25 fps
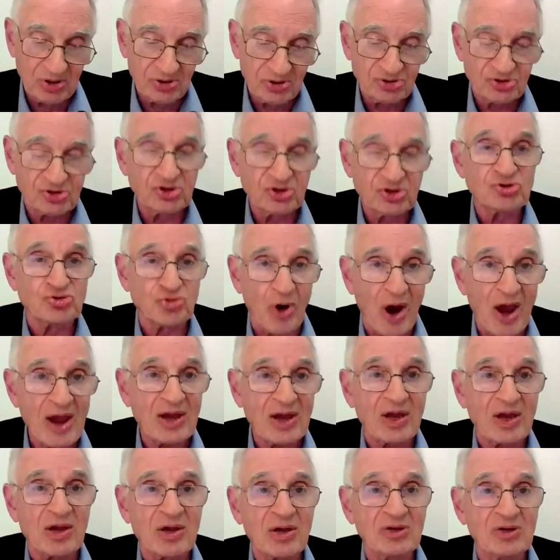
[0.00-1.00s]
She
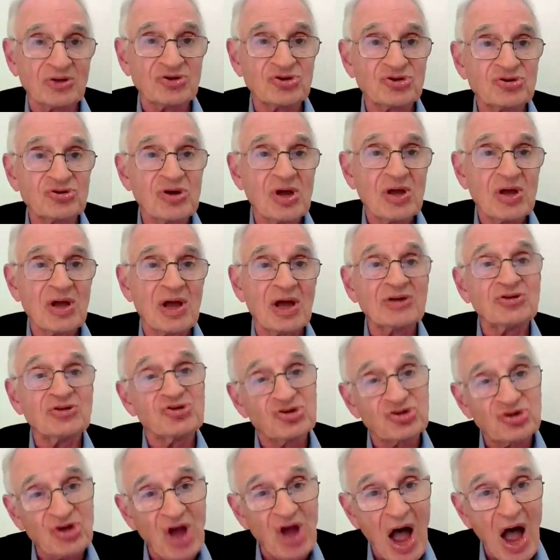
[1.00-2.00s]
drank and
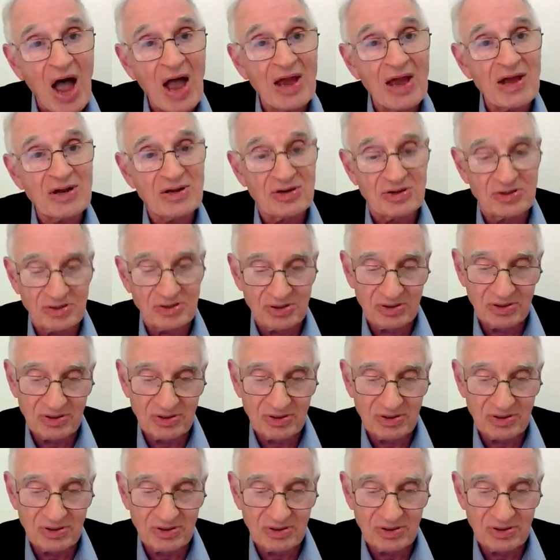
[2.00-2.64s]
sighed.